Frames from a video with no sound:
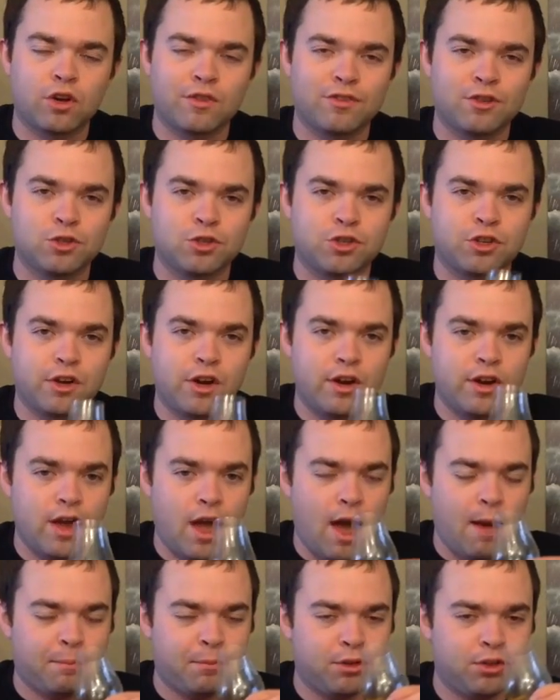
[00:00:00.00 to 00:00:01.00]
those green
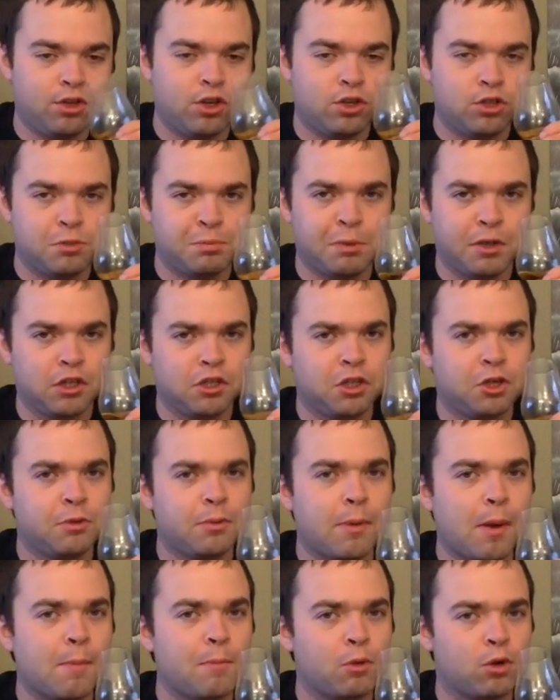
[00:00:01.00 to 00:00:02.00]
apple notes, but a little
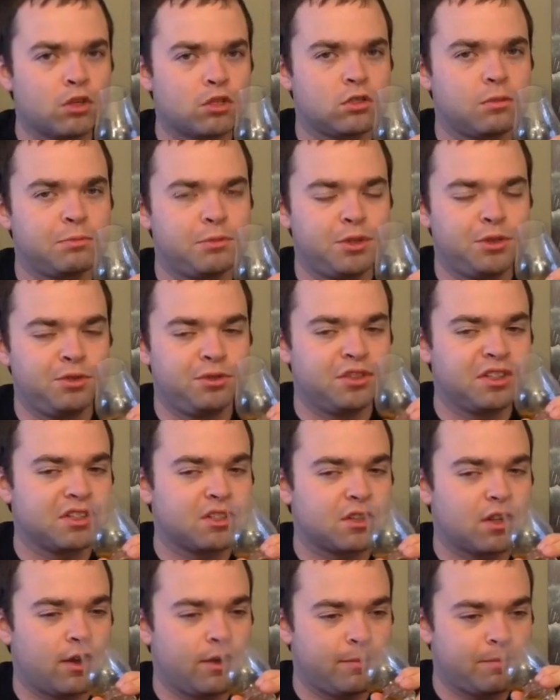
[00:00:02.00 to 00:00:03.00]
bit more subdued this
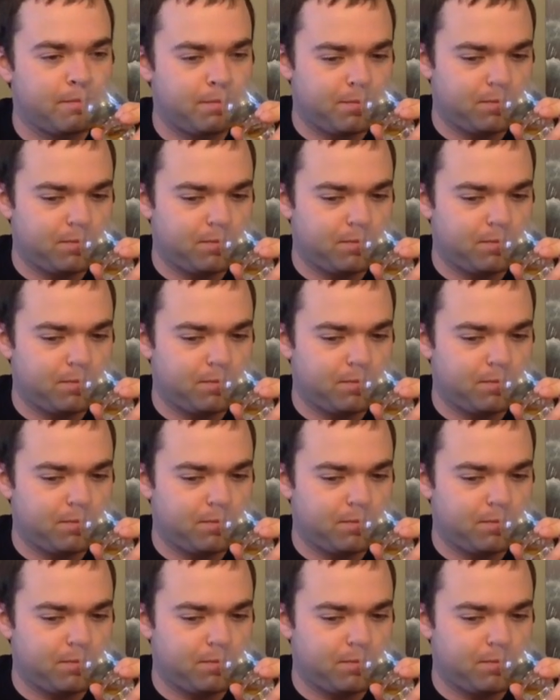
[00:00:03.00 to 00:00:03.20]
time.